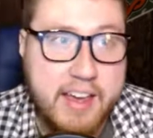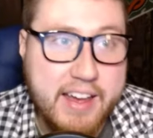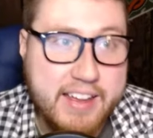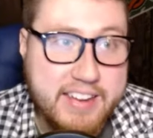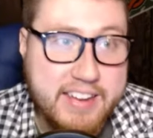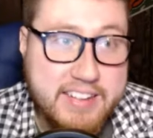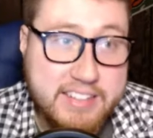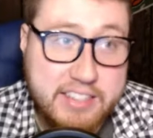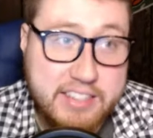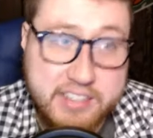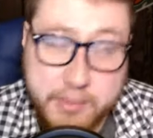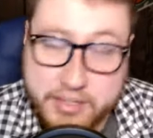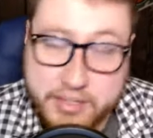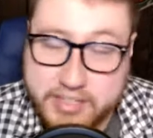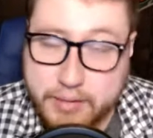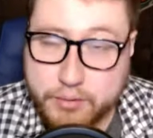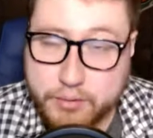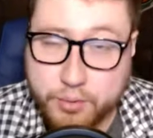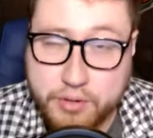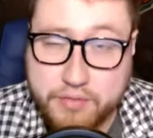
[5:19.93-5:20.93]
He's inside my
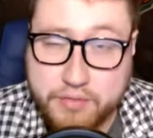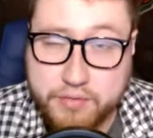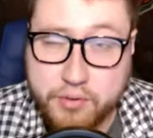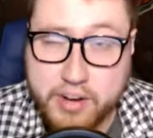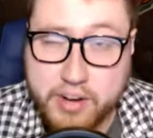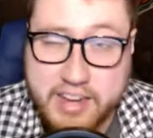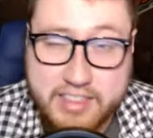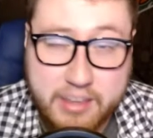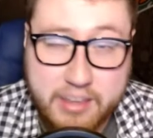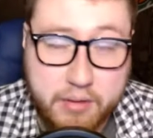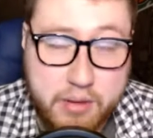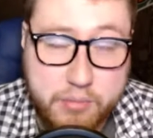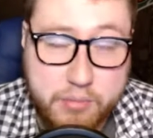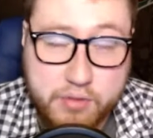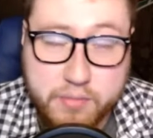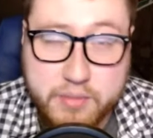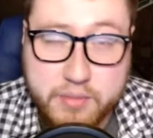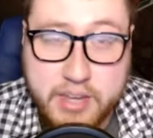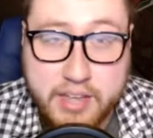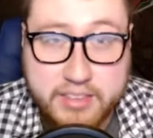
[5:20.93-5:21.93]
top 24. I think I'm going to
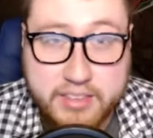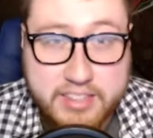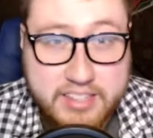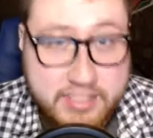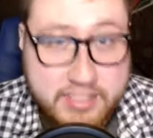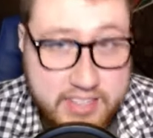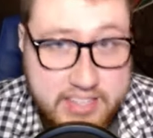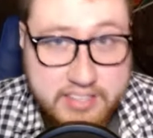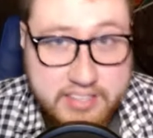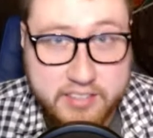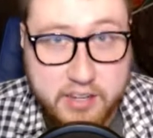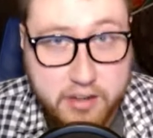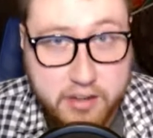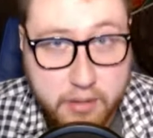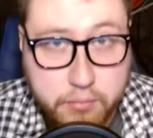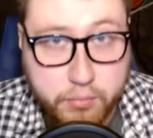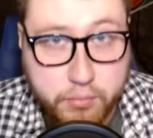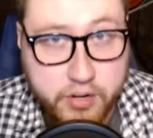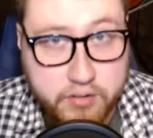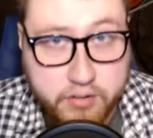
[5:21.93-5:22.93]
move him down. This is the
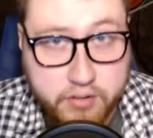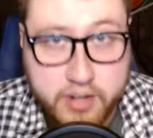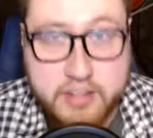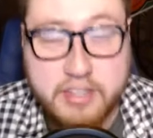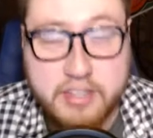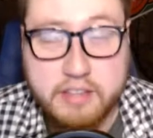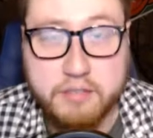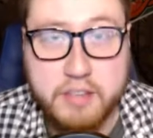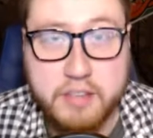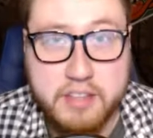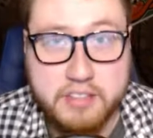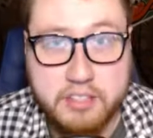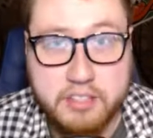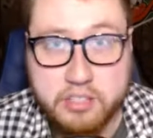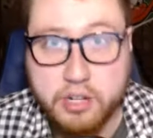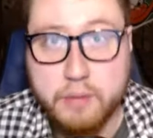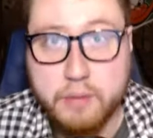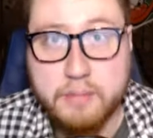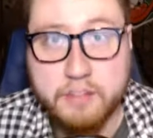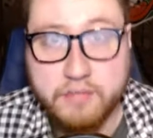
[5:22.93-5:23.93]
number one run defense in
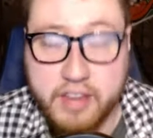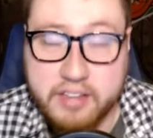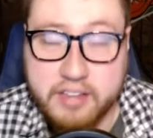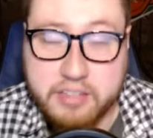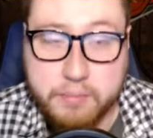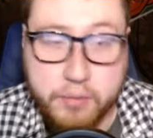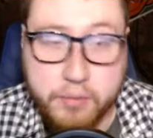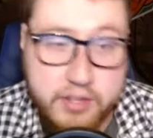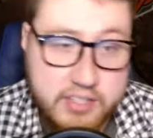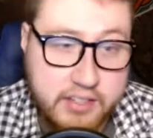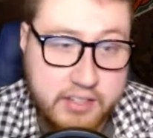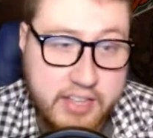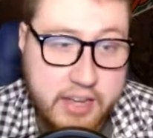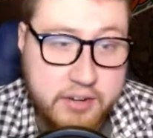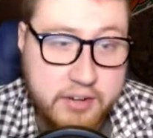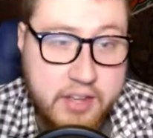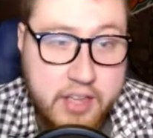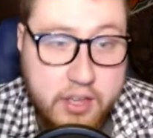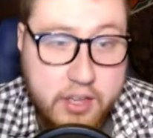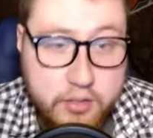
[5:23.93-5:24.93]
terms of fantasy points
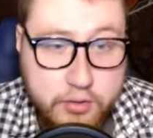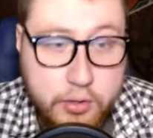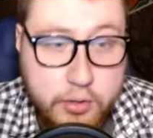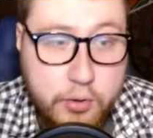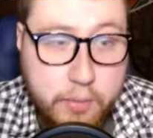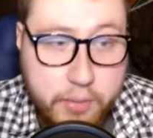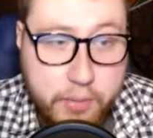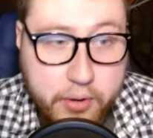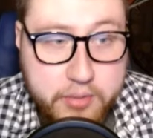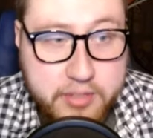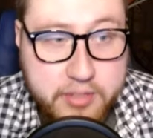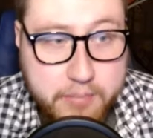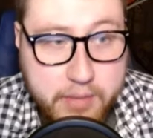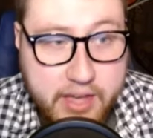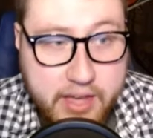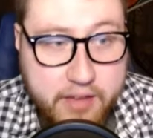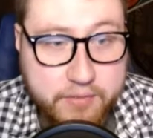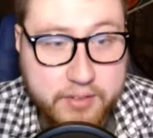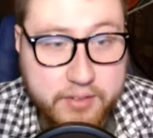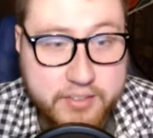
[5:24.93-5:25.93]
allowed to opposing
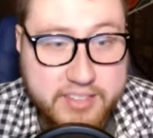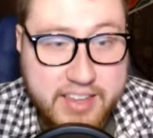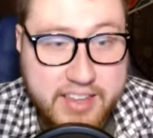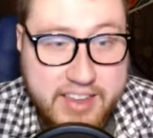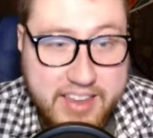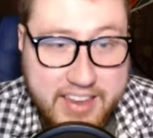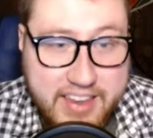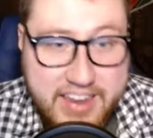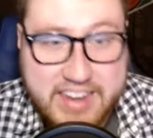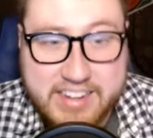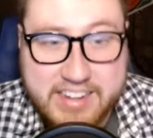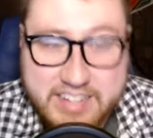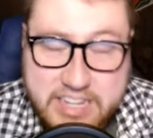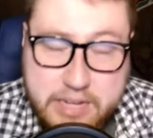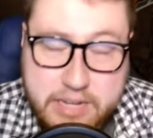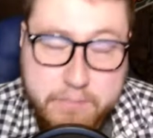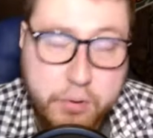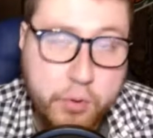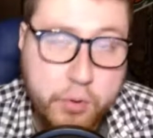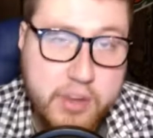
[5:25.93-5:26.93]
backfields.
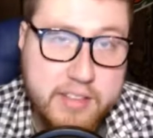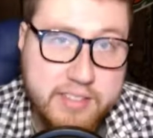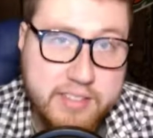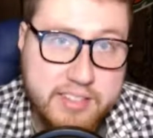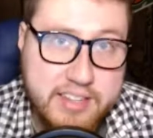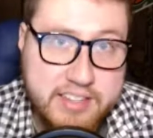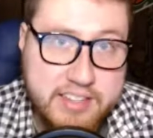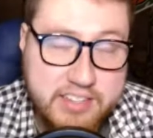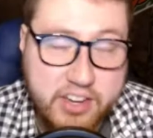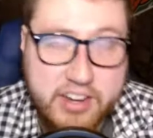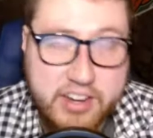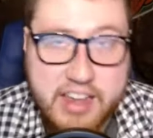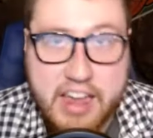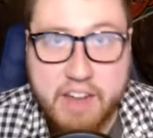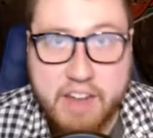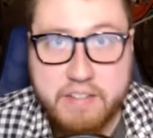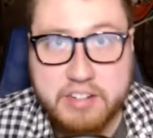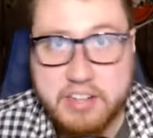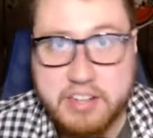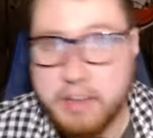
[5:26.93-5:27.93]
18 points is on
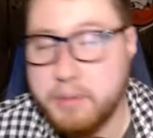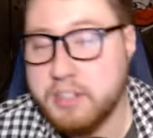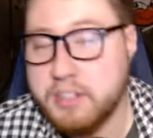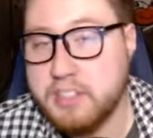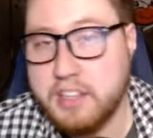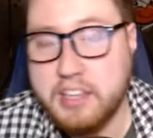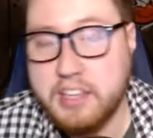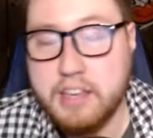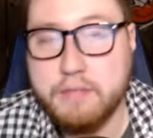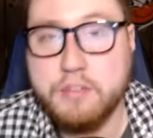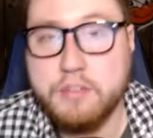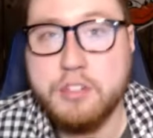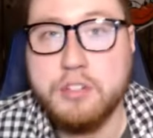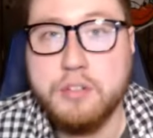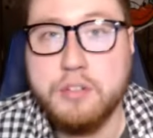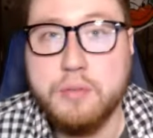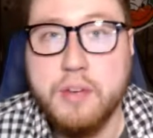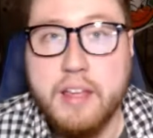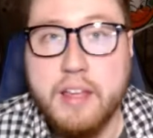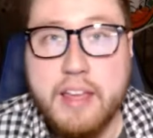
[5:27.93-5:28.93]
average how much they give
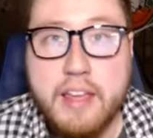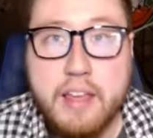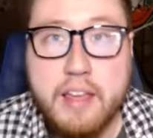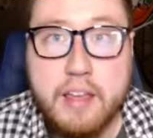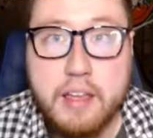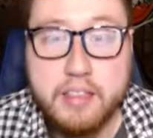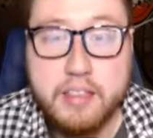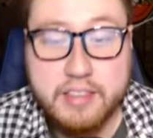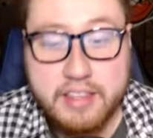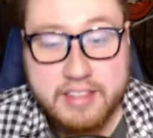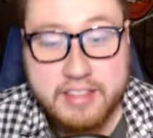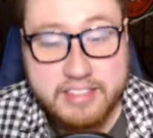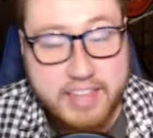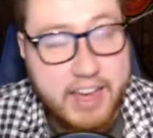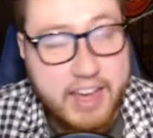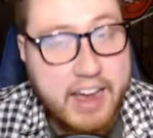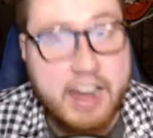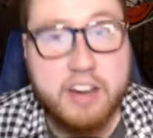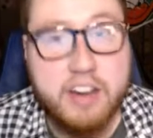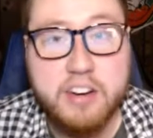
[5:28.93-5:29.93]
to the
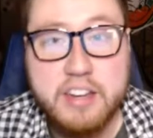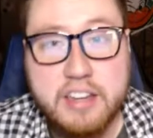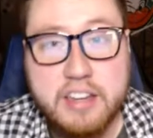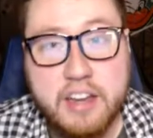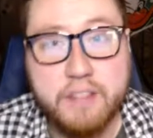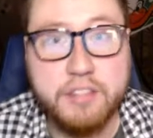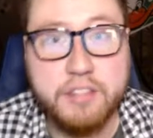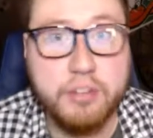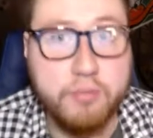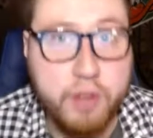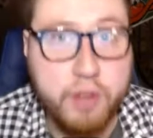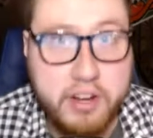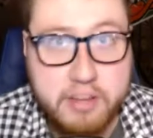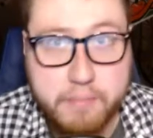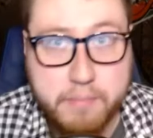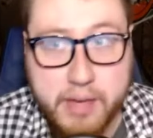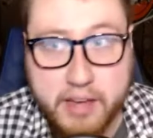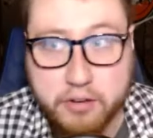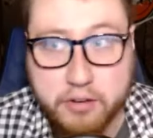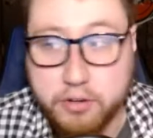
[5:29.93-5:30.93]
entirety of the running
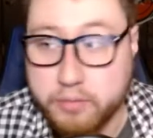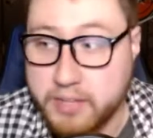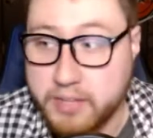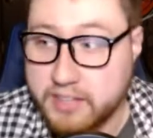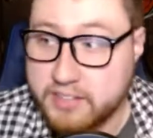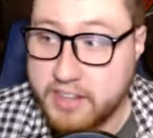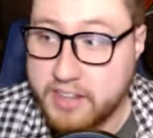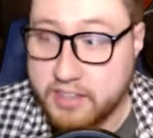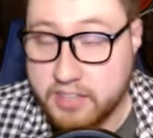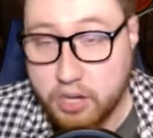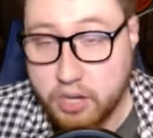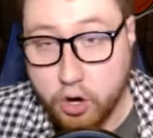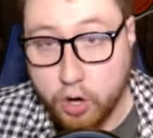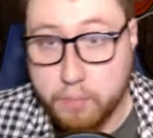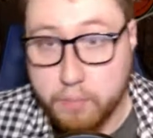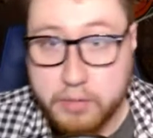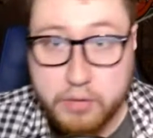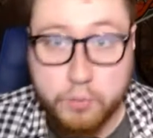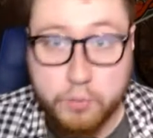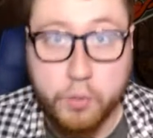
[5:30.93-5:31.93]
back group. That's not the
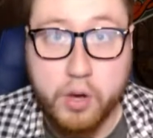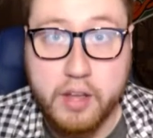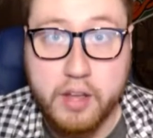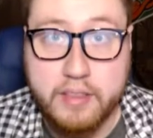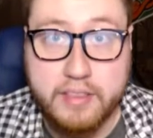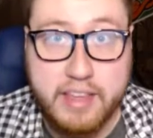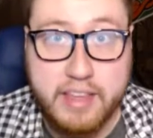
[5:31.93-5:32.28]
RB1.